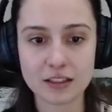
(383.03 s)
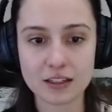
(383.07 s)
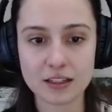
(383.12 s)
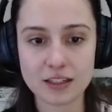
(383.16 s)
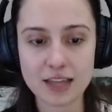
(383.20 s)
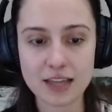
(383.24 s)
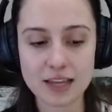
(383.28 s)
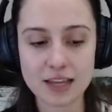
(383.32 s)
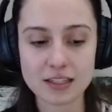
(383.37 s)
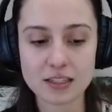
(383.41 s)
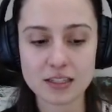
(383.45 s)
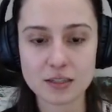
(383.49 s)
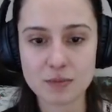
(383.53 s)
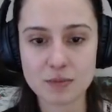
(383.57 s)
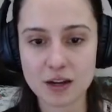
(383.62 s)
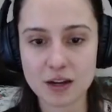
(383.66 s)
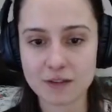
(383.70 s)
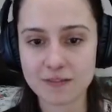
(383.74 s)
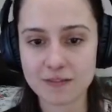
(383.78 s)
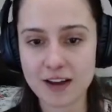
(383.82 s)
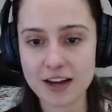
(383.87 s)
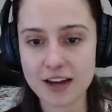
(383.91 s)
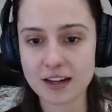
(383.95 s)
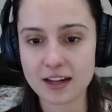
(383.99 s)
Yes, make a
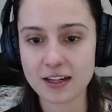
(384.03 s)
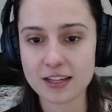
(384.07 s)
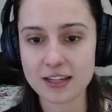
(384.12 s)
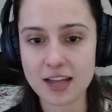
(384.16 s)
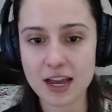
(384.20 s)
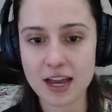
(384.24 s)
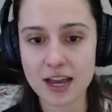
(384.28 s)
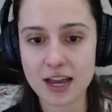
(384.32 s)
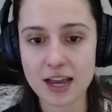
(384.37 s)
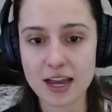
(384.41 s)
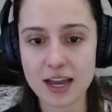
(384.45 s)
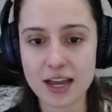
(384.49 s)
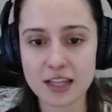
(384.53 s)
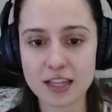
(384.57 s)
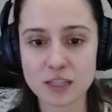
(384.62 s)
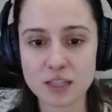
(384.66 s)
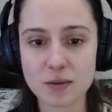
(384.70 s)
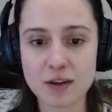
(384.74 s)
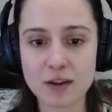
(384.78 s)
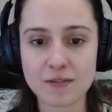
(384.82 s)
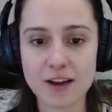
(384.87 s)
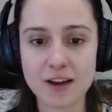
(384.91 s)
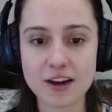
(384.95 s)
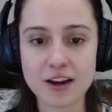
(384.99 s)
fire. Yes,
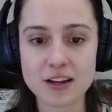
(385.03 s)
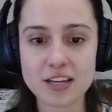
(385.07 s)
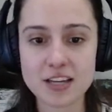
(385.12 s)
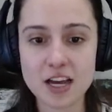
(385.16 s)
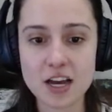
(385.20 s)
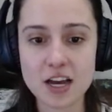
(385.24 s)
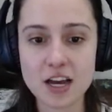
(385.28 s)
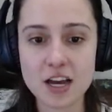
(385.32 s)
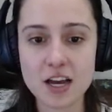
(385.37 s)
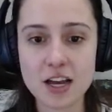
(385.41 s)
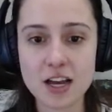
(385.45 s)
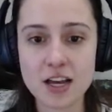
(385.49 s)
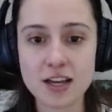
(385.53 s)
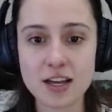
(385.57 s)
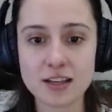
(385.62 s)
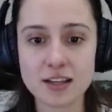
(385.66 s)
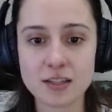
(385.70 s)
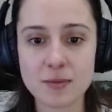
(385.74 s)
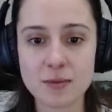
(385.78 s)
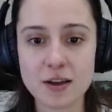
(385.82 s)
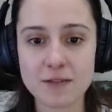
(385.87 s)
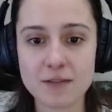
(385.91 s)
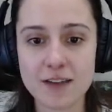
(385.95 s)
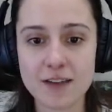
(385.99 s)
make a fire. Yes,
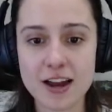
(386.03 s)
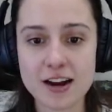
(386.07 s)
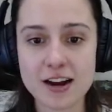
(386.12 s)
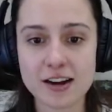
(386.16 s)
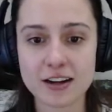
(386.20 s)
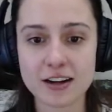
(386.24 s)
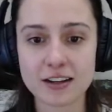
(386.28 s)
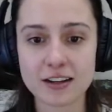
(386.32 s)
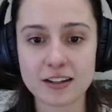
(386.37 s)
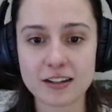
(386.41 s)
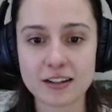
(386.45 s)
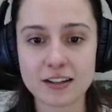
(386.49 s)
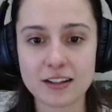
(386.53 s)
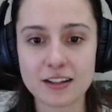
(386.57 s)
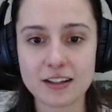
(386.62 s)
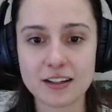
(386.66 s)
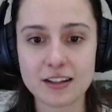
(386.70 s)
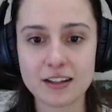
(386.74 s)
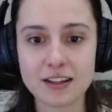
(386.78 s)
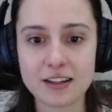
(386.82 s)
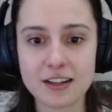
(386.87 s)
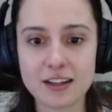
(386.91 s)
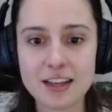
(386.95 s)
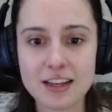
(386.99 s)
make a fire.
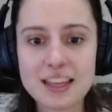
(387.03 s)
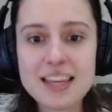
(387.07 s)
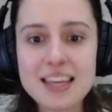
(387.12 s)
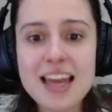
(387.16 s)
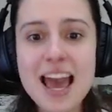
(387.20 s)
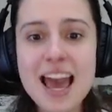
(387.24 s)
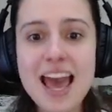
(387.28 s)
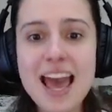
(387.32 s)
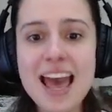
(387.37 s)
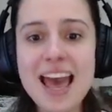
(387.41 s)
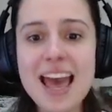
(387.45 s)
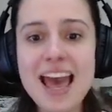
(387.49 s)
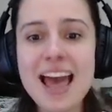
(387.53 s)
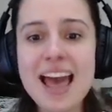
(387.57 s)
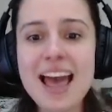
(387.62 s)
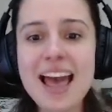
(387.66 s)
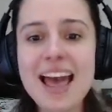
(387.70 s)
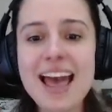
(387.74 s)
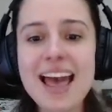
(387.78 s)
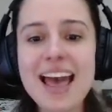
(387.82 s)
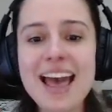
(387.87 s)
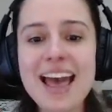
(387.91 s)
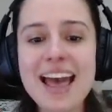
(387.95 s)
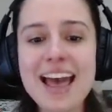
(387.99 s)

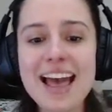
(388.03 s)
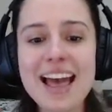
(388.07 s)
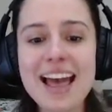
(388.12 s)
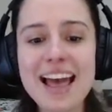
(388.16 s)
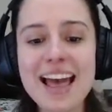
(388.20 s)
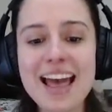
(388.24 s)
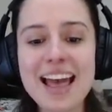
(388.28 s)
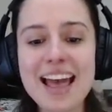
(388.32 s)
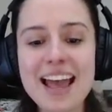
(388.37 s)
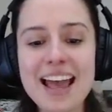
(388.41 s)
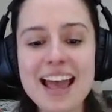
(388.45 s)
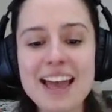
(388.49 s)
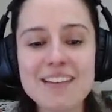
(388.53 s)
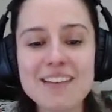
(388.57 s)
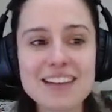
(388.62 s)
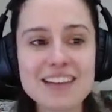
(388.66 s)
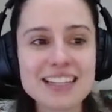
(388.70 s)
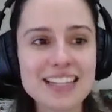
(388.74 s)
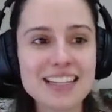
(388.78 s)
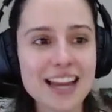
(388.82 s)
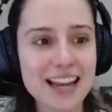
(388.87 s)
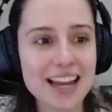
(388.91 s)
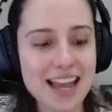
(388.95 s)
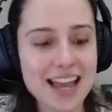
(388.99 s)
Yay! We
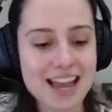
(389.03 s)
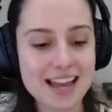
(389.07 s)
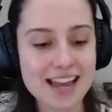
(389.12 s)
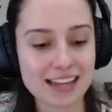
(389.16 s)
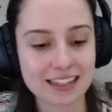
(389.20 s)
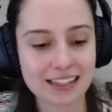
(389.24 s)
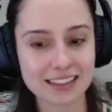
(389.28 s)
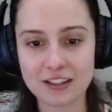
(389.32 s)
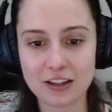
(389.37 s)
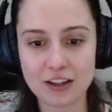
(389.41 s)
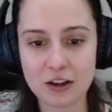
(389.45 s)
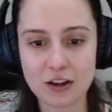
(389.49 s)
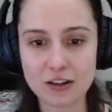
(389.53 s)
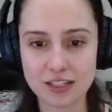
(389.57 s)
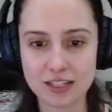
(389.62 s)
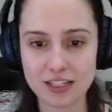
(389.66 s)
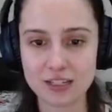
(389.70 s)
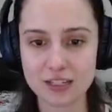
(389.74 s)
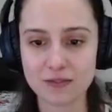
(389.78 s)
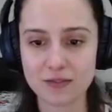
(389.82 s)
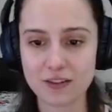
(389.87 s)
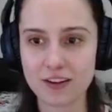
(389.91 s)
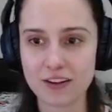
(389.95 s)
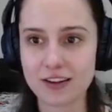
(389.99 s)
did it! Oh, this is
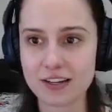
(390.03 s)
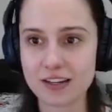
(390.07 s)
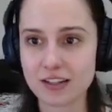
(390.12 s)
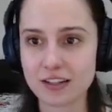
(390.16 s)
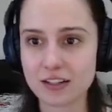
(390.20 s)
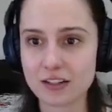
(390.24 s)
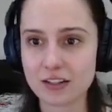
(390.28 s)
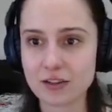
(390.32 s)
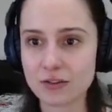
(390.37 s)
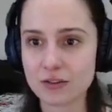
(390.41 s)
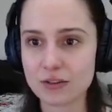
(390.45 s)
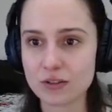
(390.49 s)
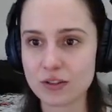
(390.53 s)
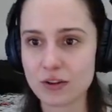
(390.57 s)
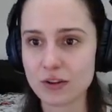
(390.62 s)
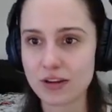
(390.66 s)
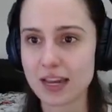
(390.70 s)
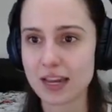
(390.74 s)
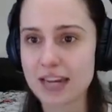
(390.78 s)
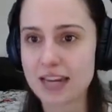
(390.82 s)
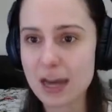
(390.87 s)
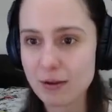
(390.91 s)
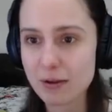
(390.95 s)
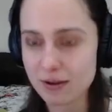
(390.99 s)
very good news.
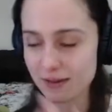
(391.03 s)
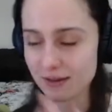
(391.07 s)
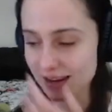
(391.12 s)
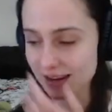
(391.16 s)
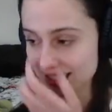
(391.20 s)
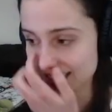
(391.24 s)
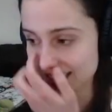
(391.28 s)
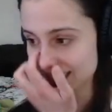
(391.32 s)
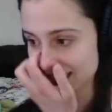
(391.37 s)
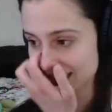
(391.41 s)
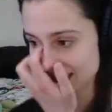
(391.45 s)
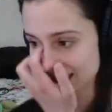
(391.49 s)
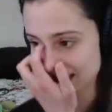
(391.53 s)
Okay, now we rest.